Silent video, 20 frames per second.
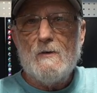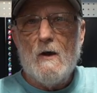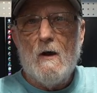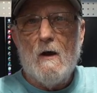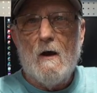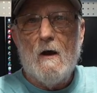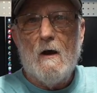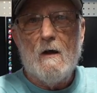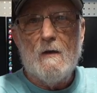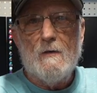
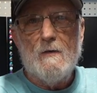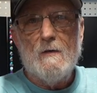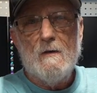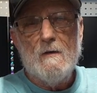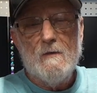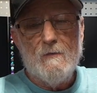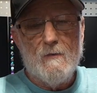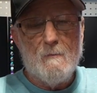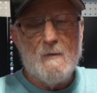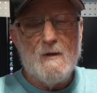on
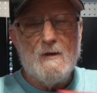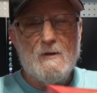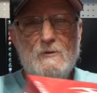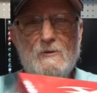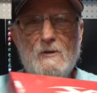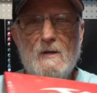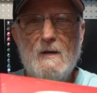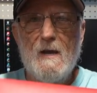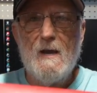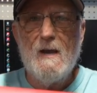the Mini
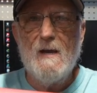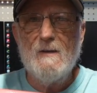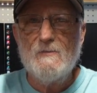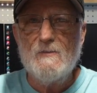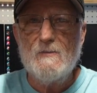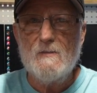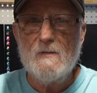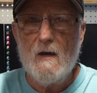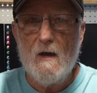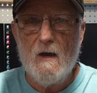
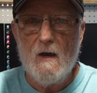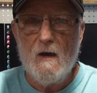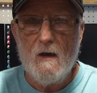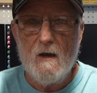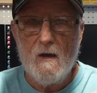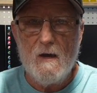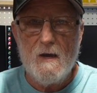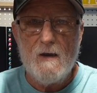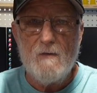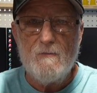GS,
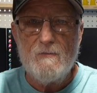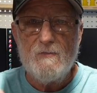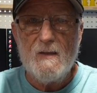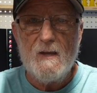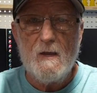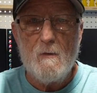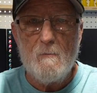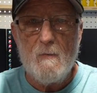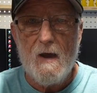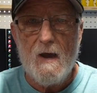
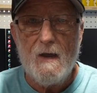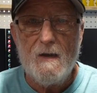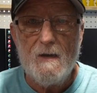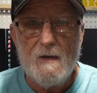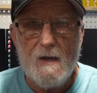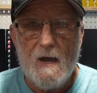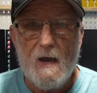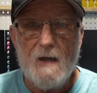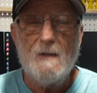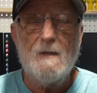everything about
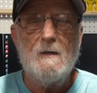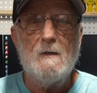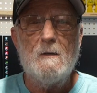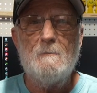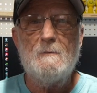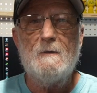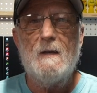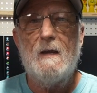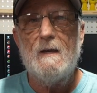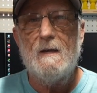it, how to
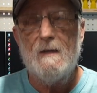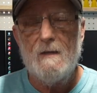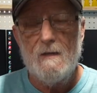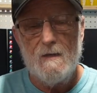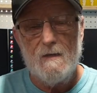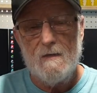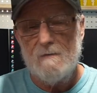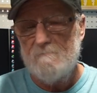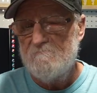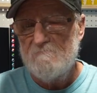update
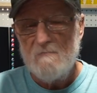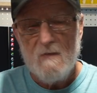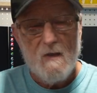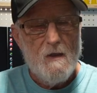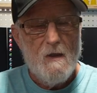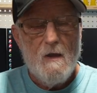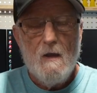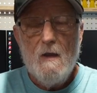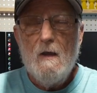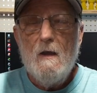it,
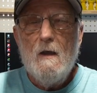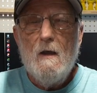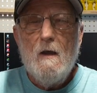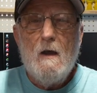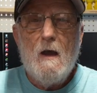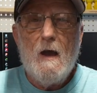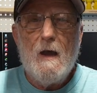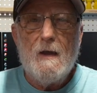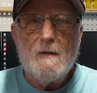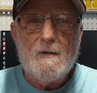
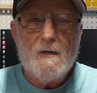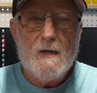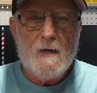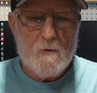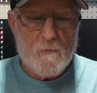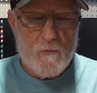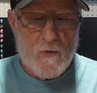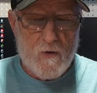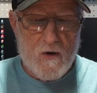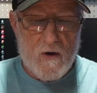how to take
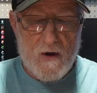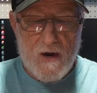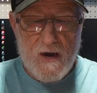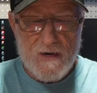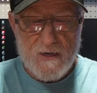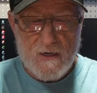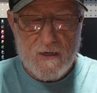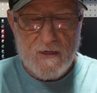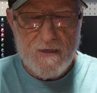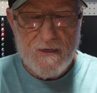it apart, how
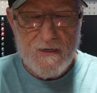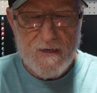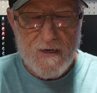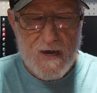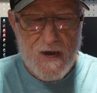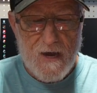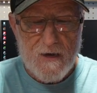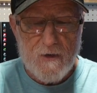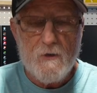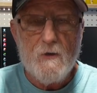to clean it,
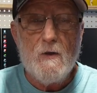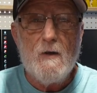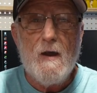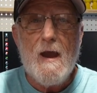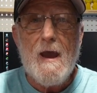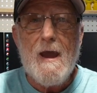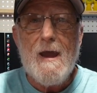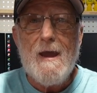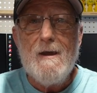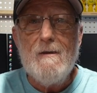how to do
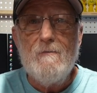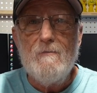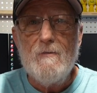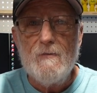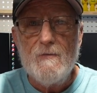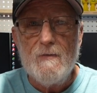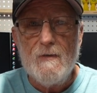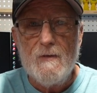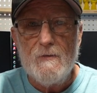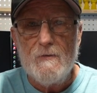
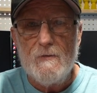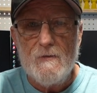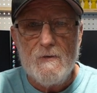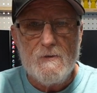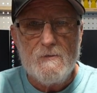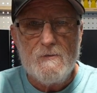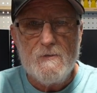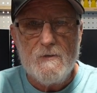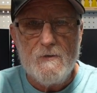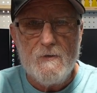everything there
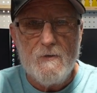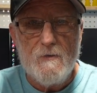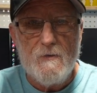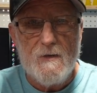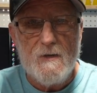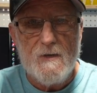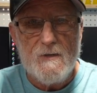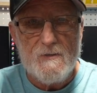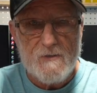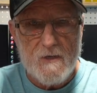is to do to
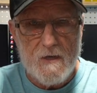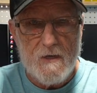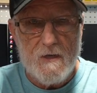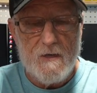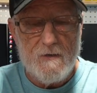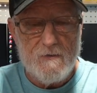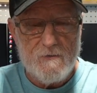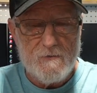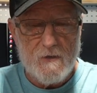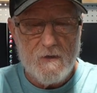this
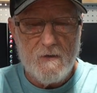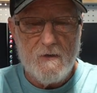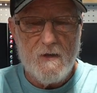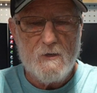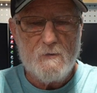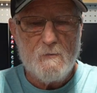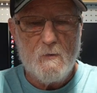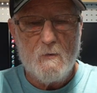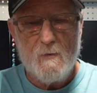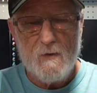gun. So
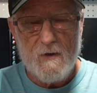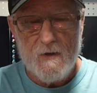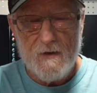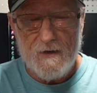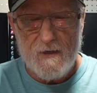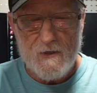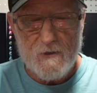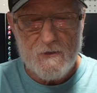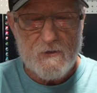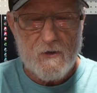that's what we're
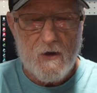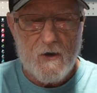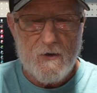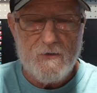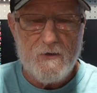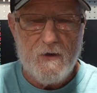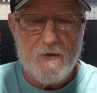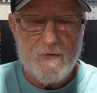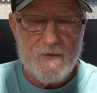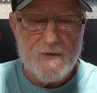going to get
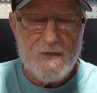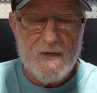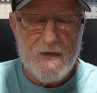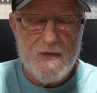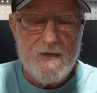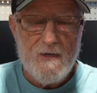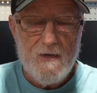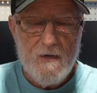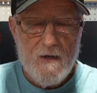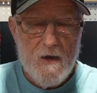started on
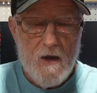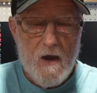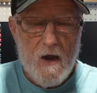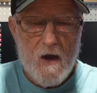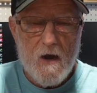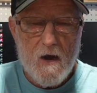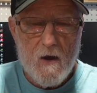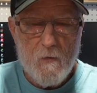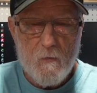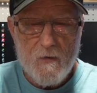today.
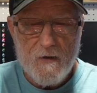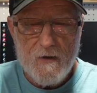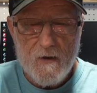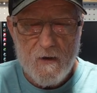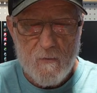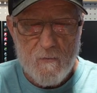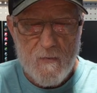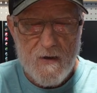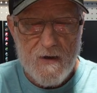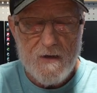We're going
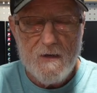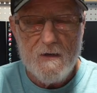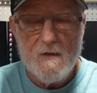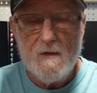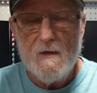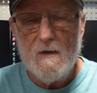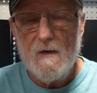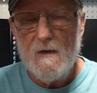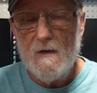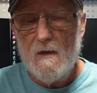to make it
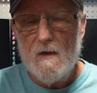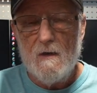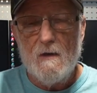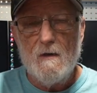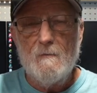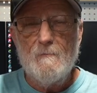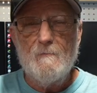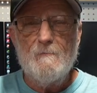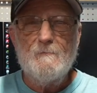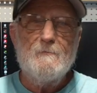
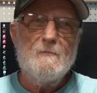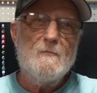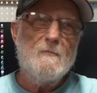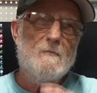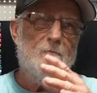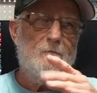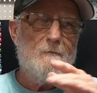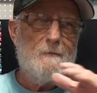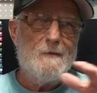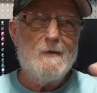
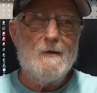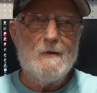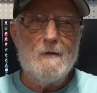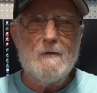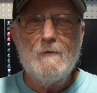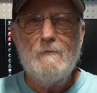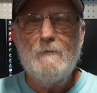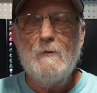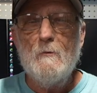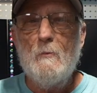
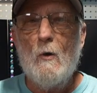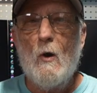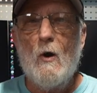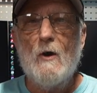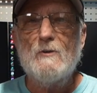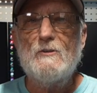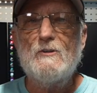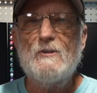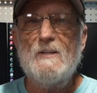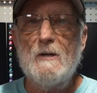a few
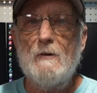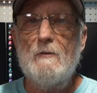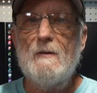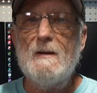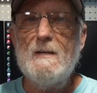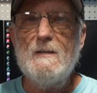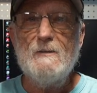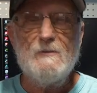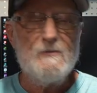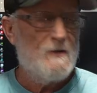part
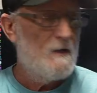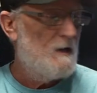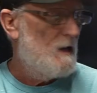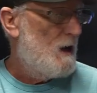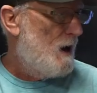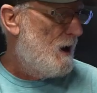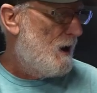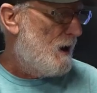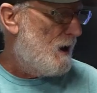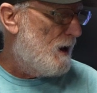series.
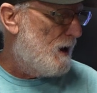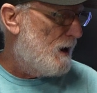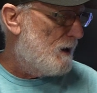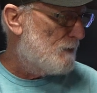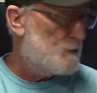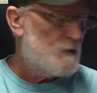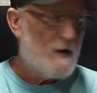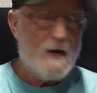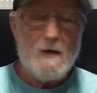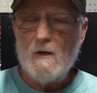
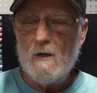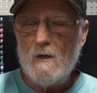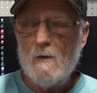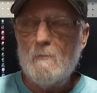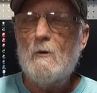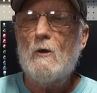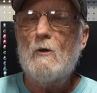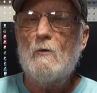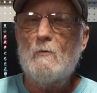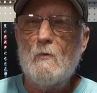Try to
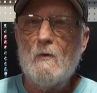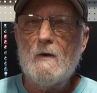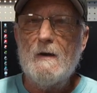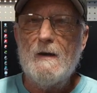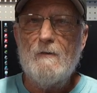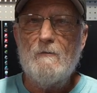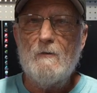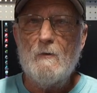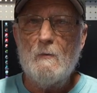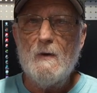upload one
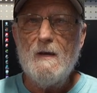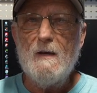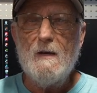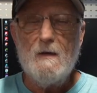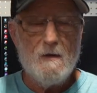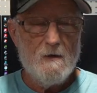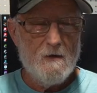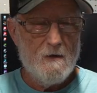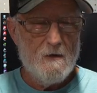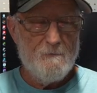every
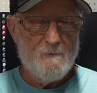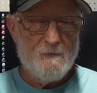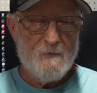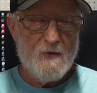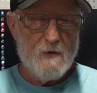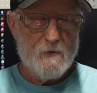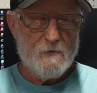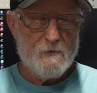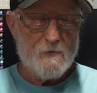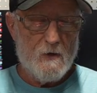week.
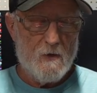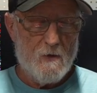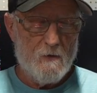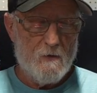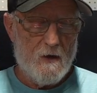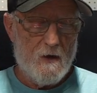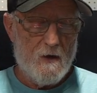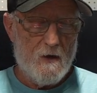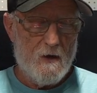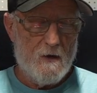
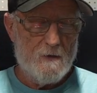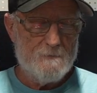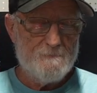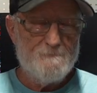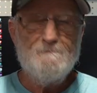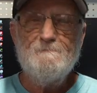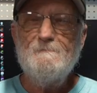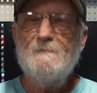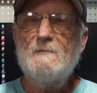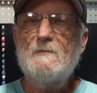So
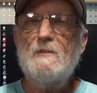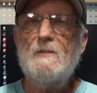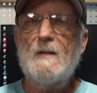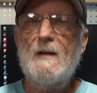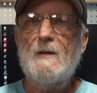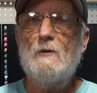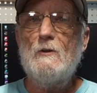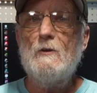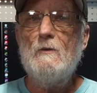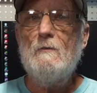
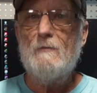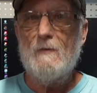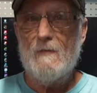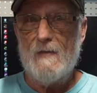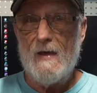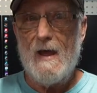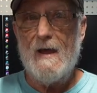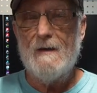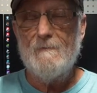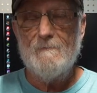stay tuned for
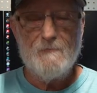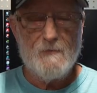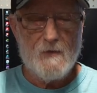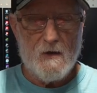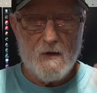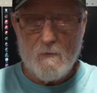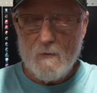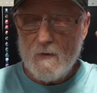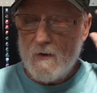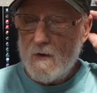that.
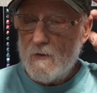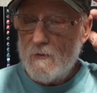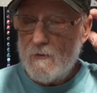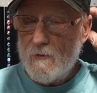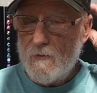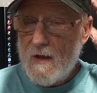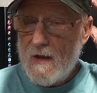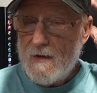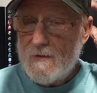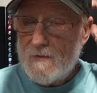We're going to
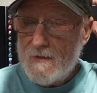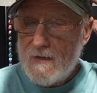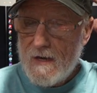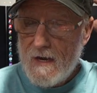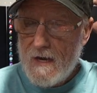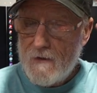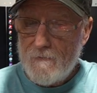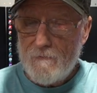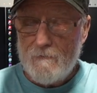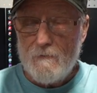do that
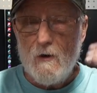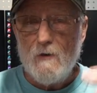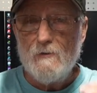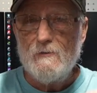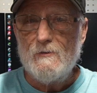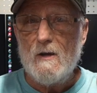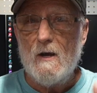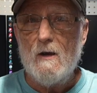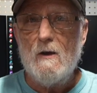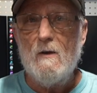today.
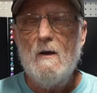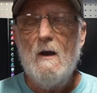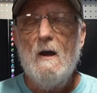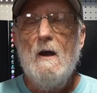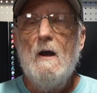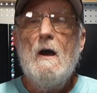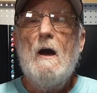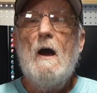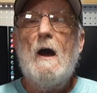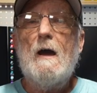First, though,
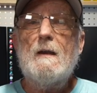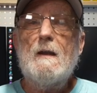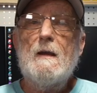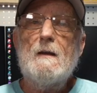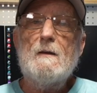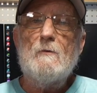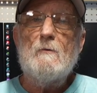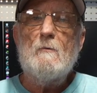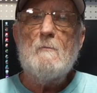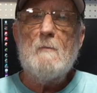I'd
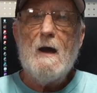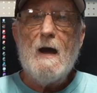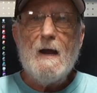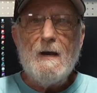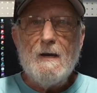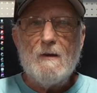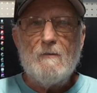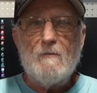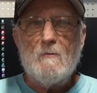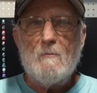like to
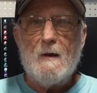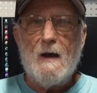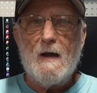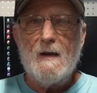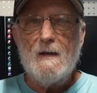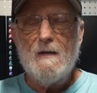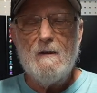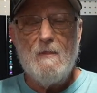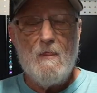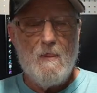remind
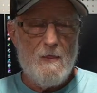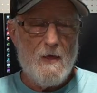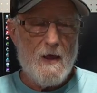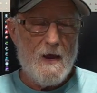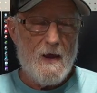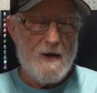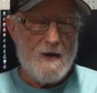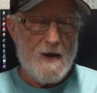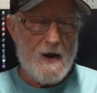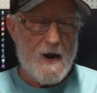everybody
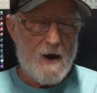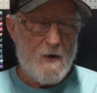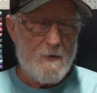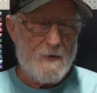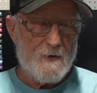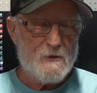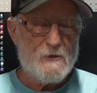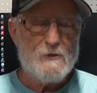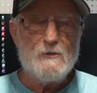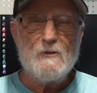that
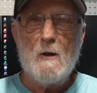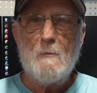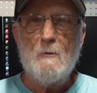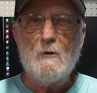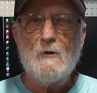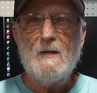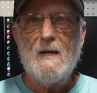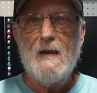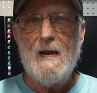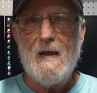our
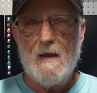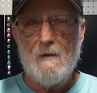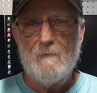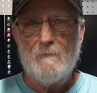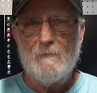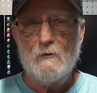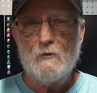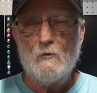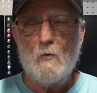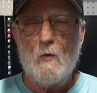summer camp
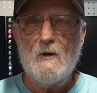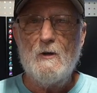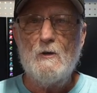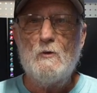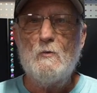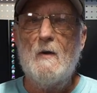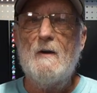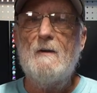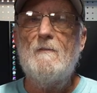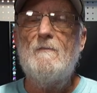for
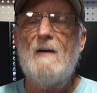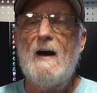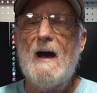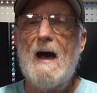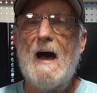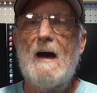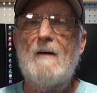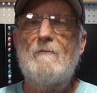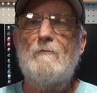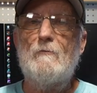
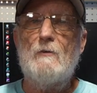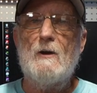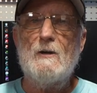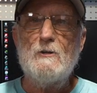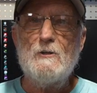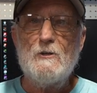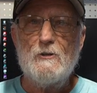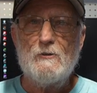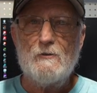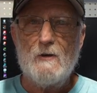2025
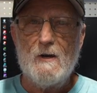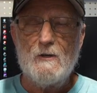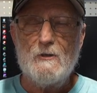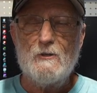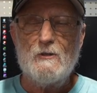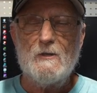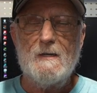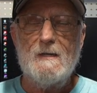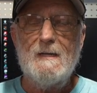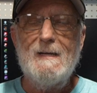
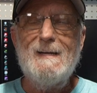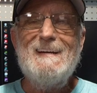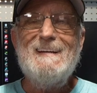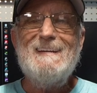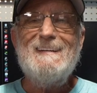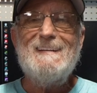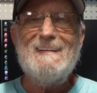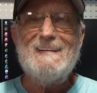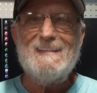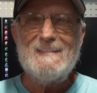registration
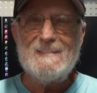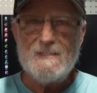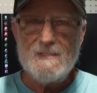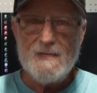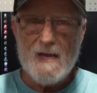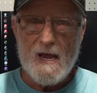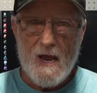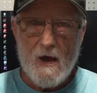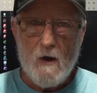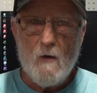is
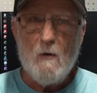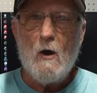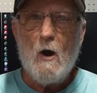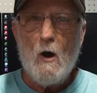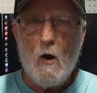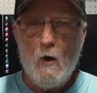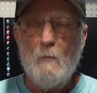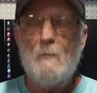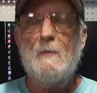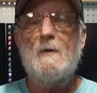now
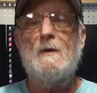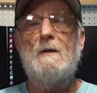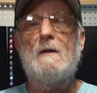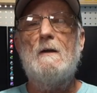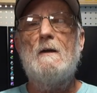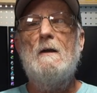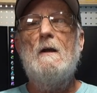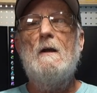open.